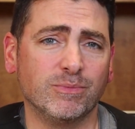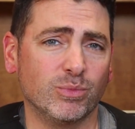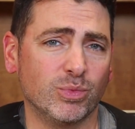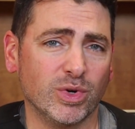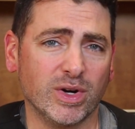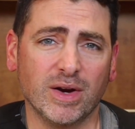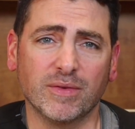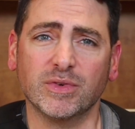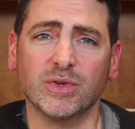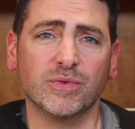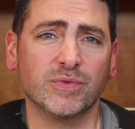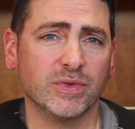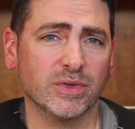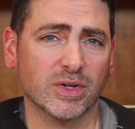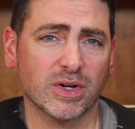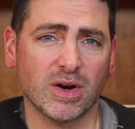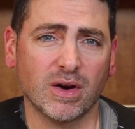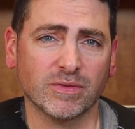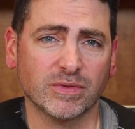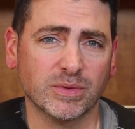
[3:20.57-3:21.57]
whatever you
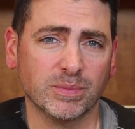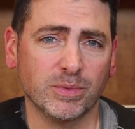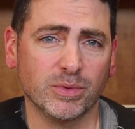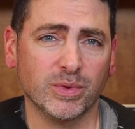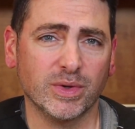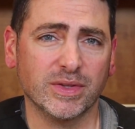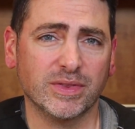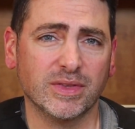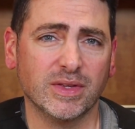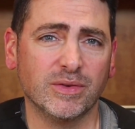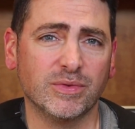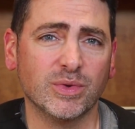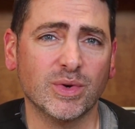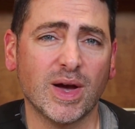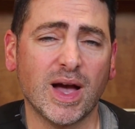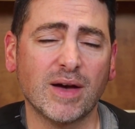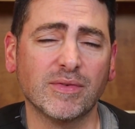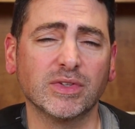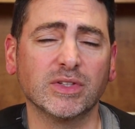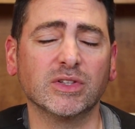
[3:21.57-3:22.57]
feel comfortable with. If you
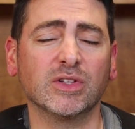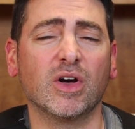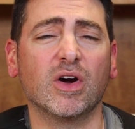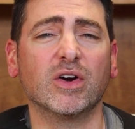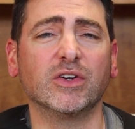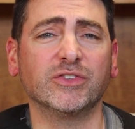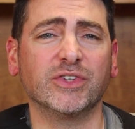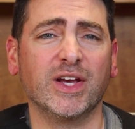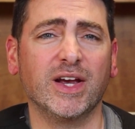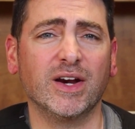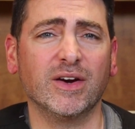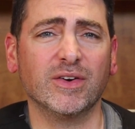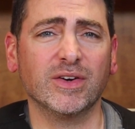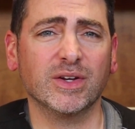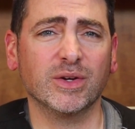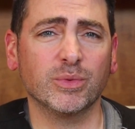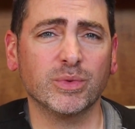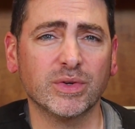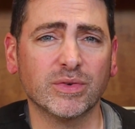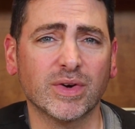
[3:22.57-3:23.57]
have a large
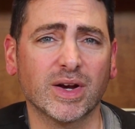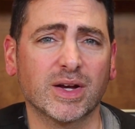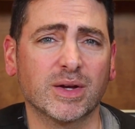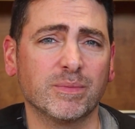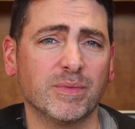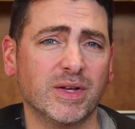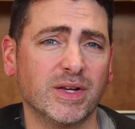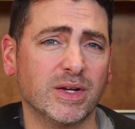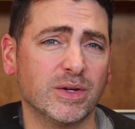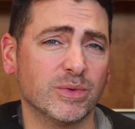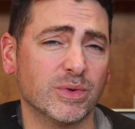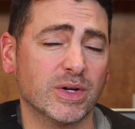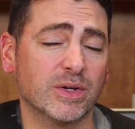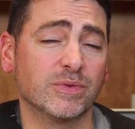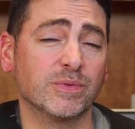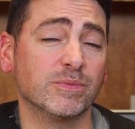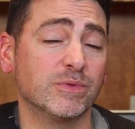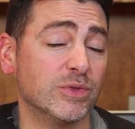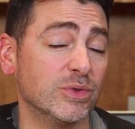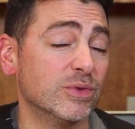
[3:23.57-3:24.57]
area, we recommend anywhere
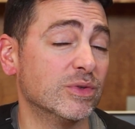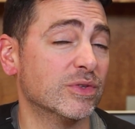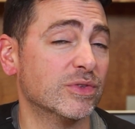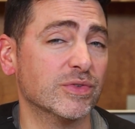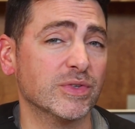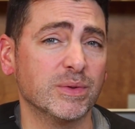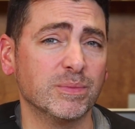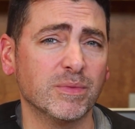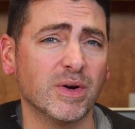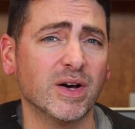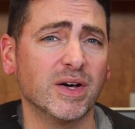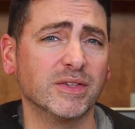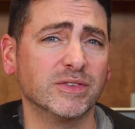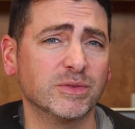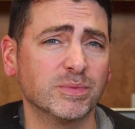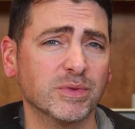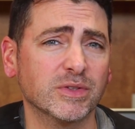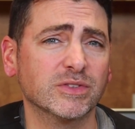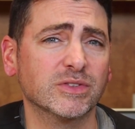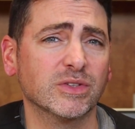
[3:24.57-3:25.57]
from 2 to 3
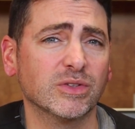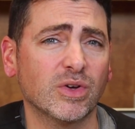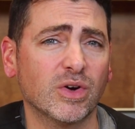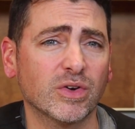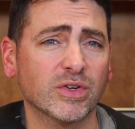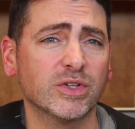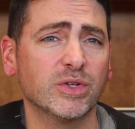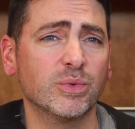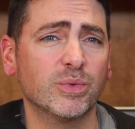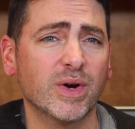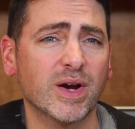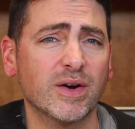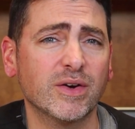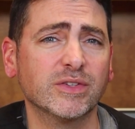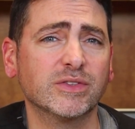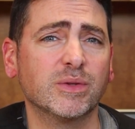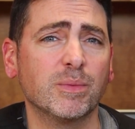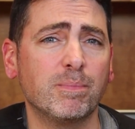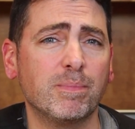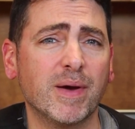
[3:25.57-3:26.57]
months, because the longer you wear
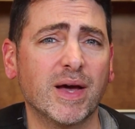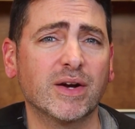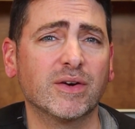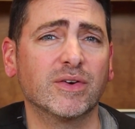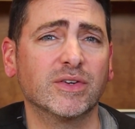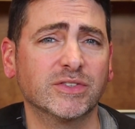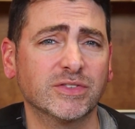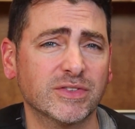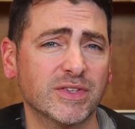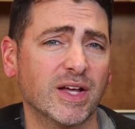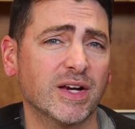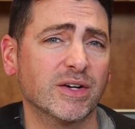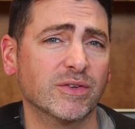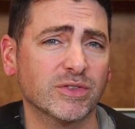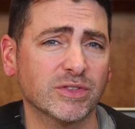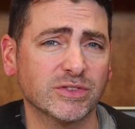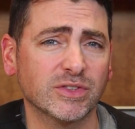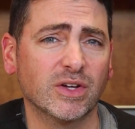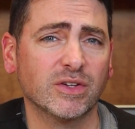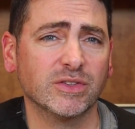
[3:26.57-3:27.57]
it, the better aesthetic
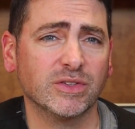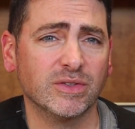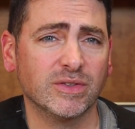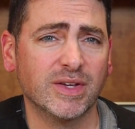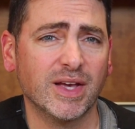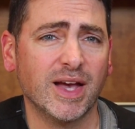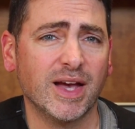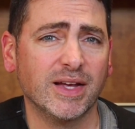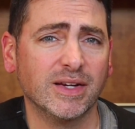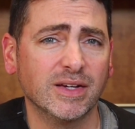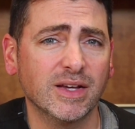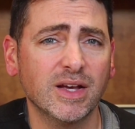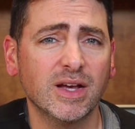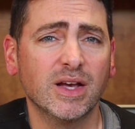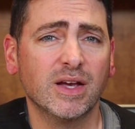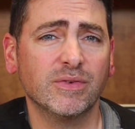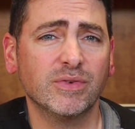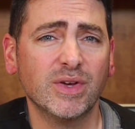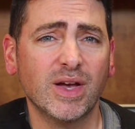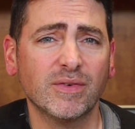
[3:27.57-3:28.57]
result you get.
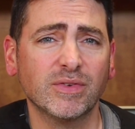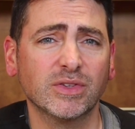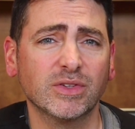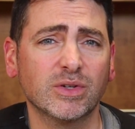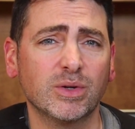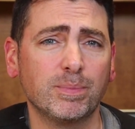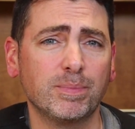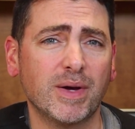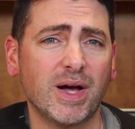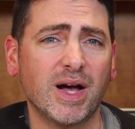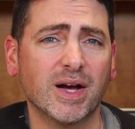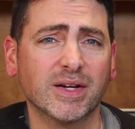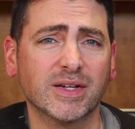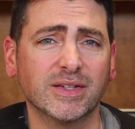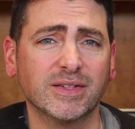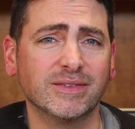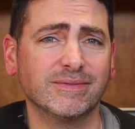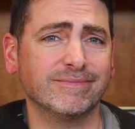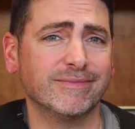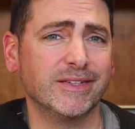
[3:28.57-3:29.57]
If you have a little
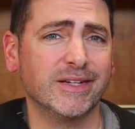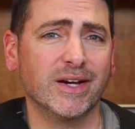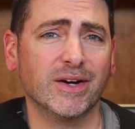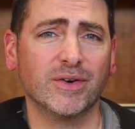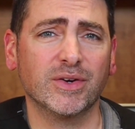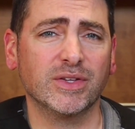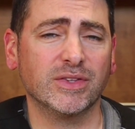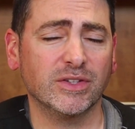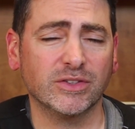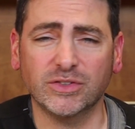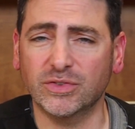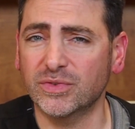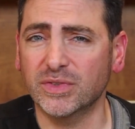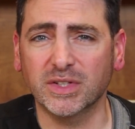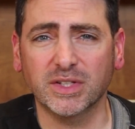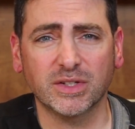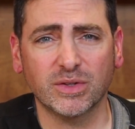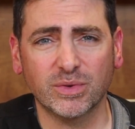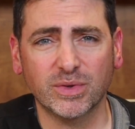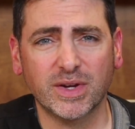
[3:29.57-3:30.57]
pocket, an area that you
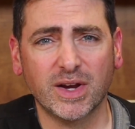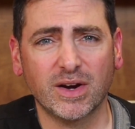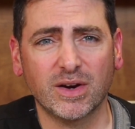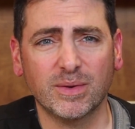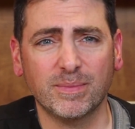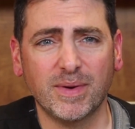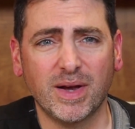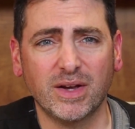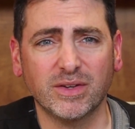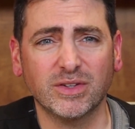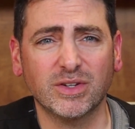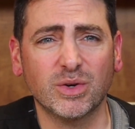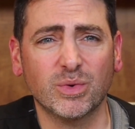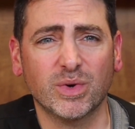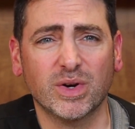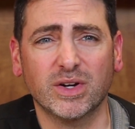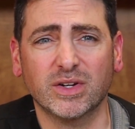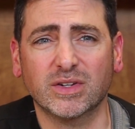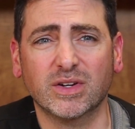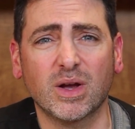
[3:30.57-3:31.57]
really don't care about, you can
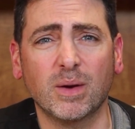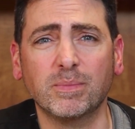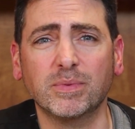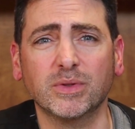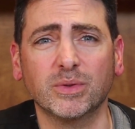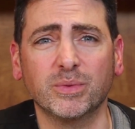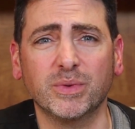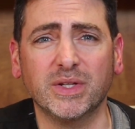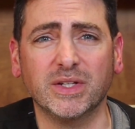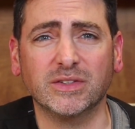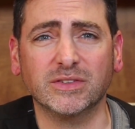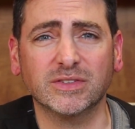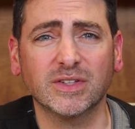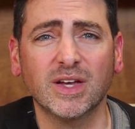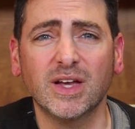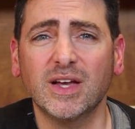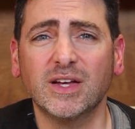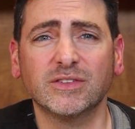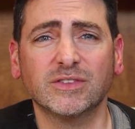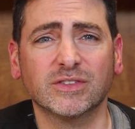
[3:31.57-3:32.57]
wear it a couple of weeks,
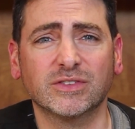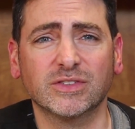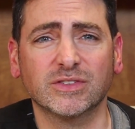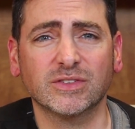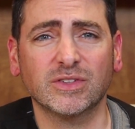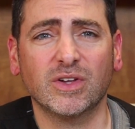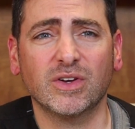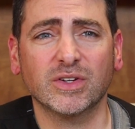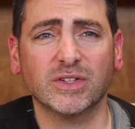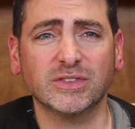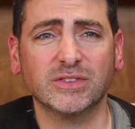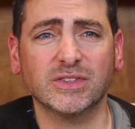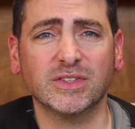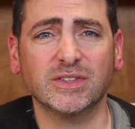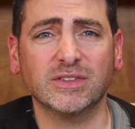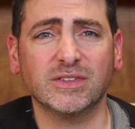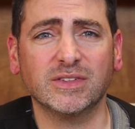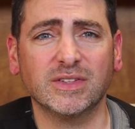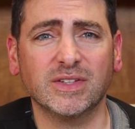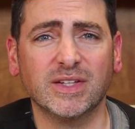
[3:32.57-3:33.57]
just as long as
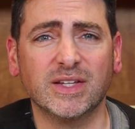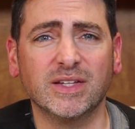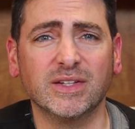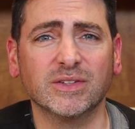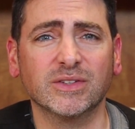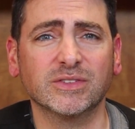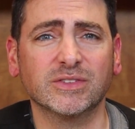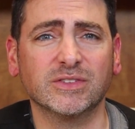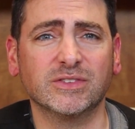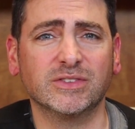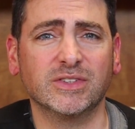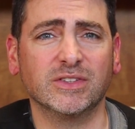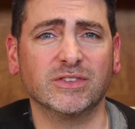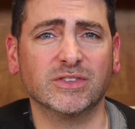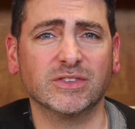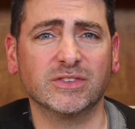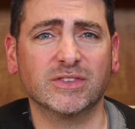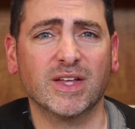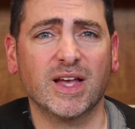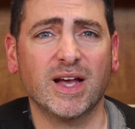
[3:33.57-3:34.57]
it heals and
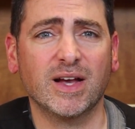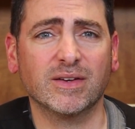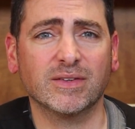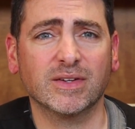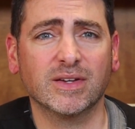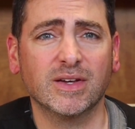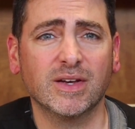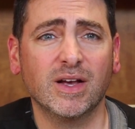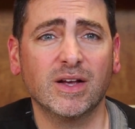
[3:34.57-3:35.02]
cinches down.